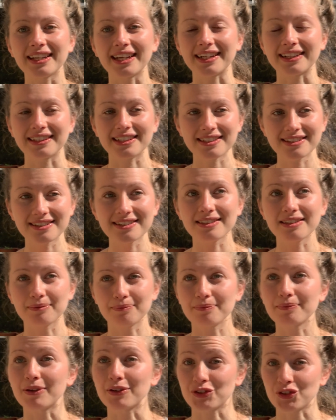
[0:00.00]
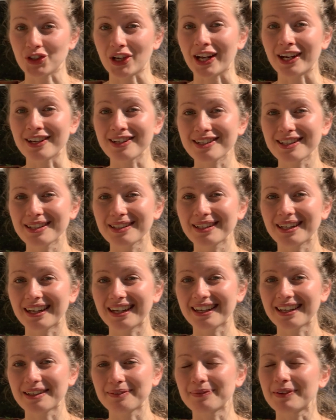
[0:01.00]
like, this is the most challenging
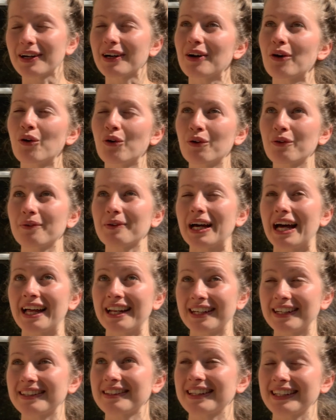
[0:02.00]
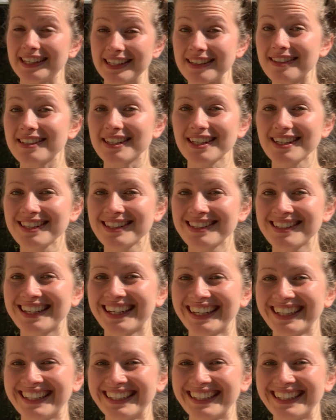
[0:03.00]
and the easiest